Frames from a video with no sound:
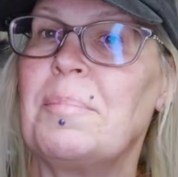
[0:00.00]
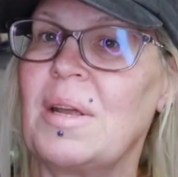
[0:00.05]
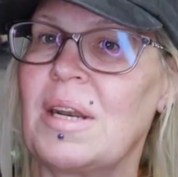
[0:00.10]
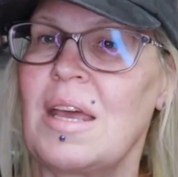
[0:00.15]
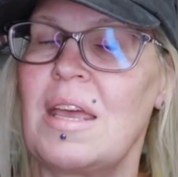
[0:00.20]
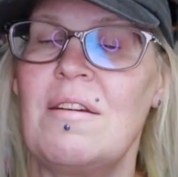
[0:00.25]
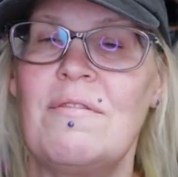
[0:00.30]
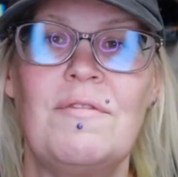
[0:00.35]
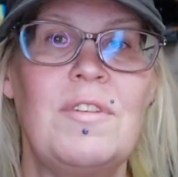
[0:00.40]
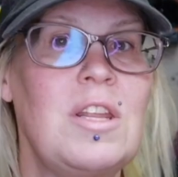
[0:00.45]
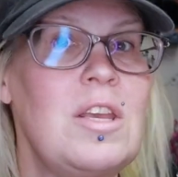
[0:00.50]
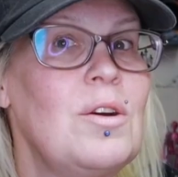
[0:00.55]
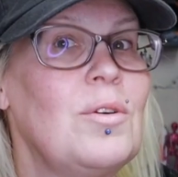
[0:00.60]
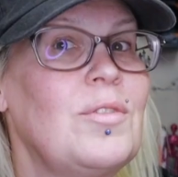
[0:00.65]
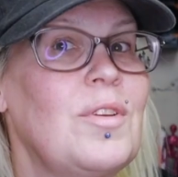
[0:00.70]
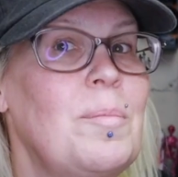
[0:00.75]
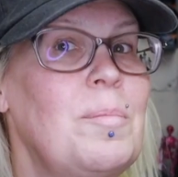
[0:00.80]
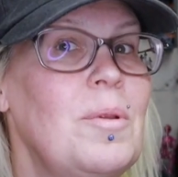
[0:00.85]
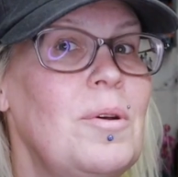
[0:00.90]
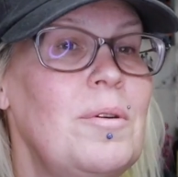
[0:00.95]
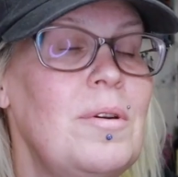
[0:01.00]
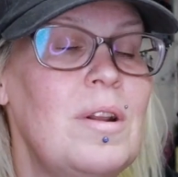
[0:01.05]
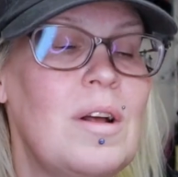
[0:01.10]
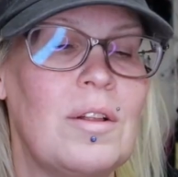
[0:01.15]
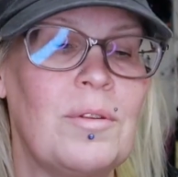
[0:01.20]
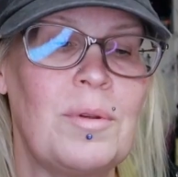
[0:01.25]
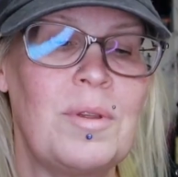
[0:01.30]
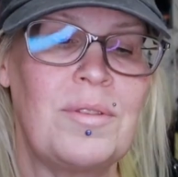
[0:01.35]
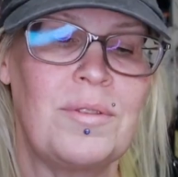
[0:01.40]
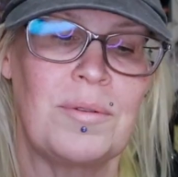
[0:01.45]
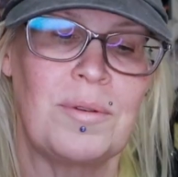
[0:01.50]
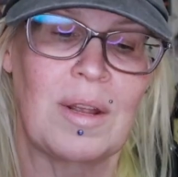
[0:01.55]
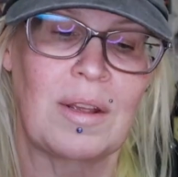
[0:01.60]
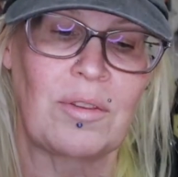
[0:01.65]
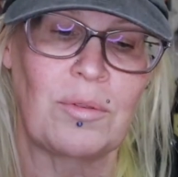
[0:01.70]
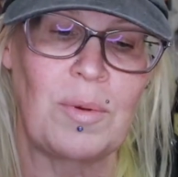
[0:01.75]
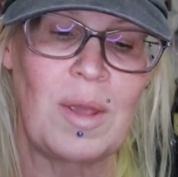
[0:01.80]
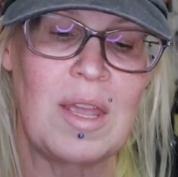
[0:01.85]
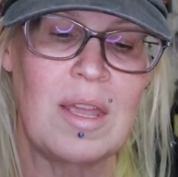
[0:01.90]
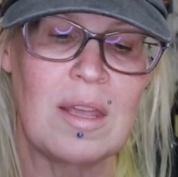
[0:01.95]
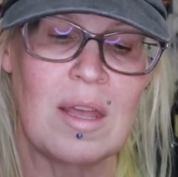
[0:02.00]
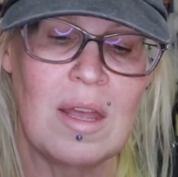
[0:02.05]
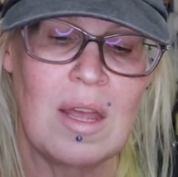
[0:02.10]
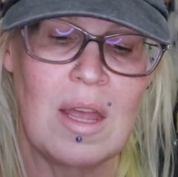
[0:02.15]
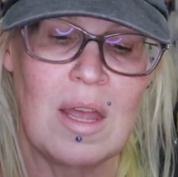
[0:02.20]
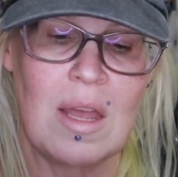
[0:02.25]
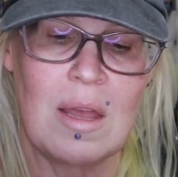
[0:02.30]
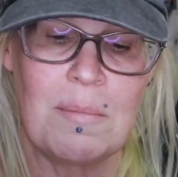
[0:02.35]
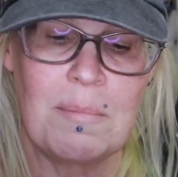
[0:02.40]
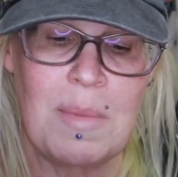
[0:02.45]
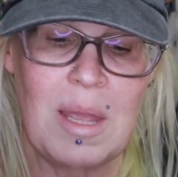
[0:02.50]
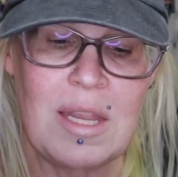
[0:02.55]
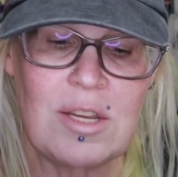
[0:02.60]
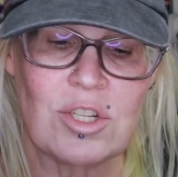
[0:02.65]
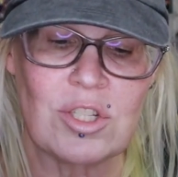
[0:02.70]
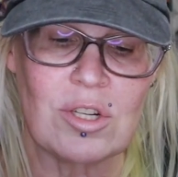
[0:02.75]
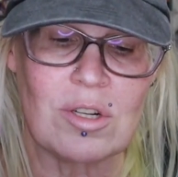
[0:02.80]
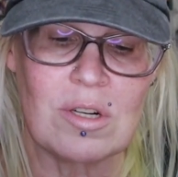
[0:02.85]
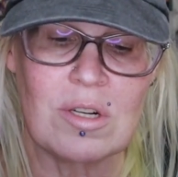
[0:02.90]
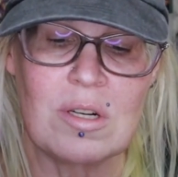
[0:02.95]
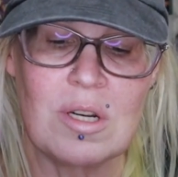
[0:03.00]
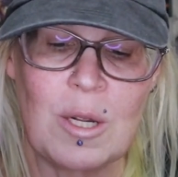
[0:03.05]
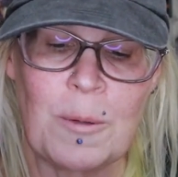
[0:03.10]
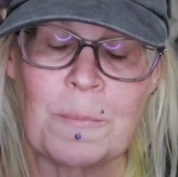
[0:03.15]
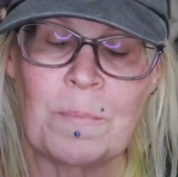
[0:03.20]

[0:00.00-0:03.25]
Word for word: But I have videos uploaded all the way through next week. Make sure